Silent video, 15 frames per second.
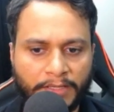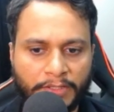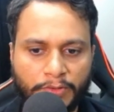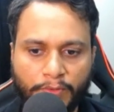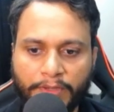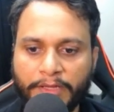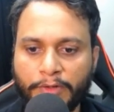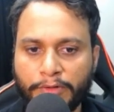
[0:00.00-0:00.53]

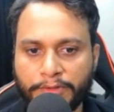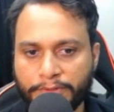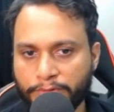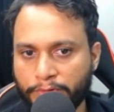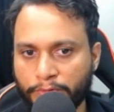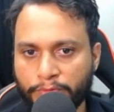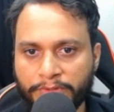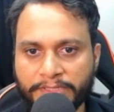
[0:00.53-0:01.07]
You can
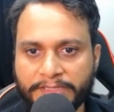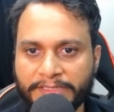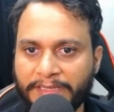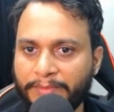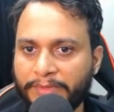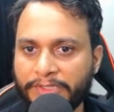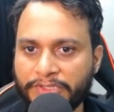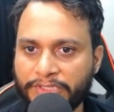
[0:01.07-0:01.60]
also do the
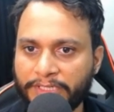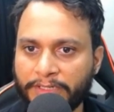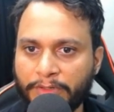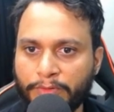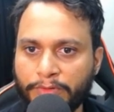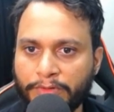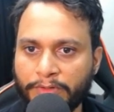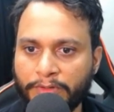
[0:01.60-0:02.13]
same and check
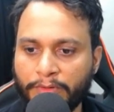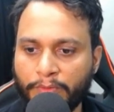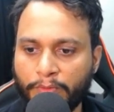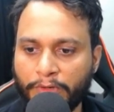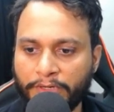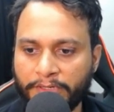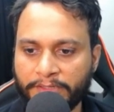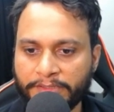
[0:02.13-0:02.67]
out
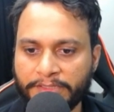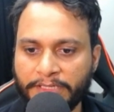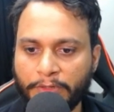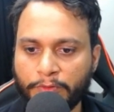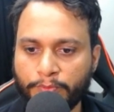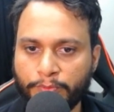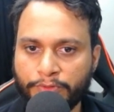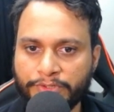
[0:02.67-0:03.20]
what are the
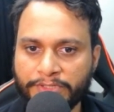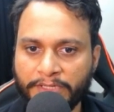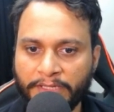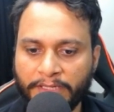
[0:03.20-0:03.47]
outputs.